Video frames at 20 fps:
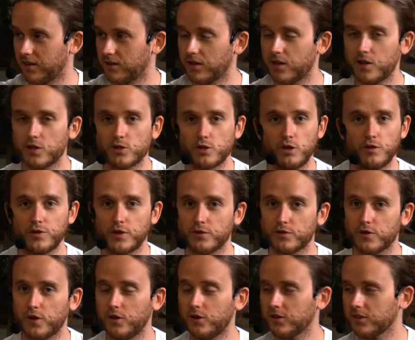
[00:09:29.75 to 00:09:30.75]
So if you've
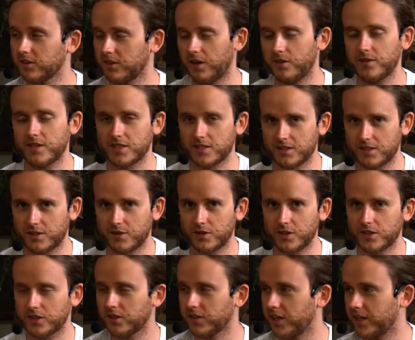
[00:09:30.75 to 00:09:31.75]
rolled, obviously,
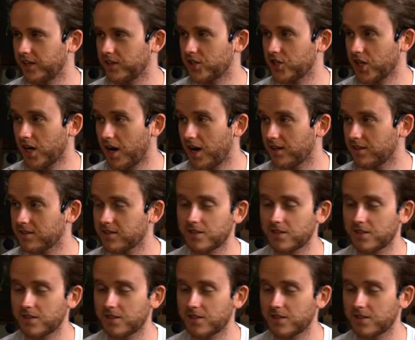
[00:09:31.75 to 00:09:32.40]
critical hit chance